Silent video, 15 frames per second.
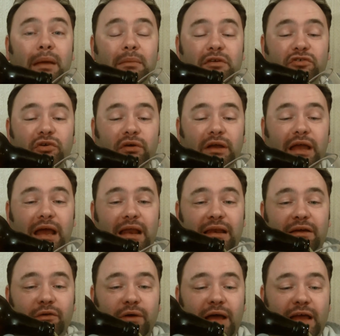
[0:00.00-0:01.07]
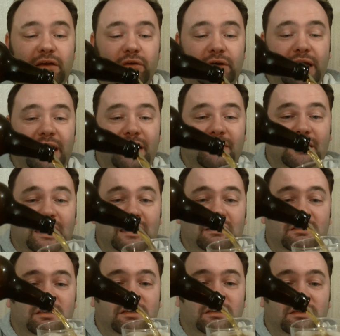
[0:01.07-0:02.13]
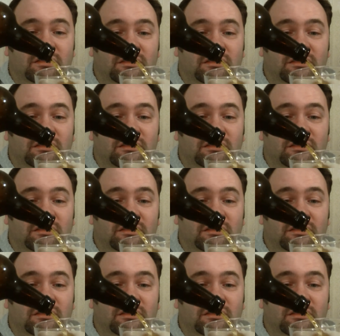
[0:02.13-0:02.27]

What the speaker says: Maybe try and get a little head on it at the end.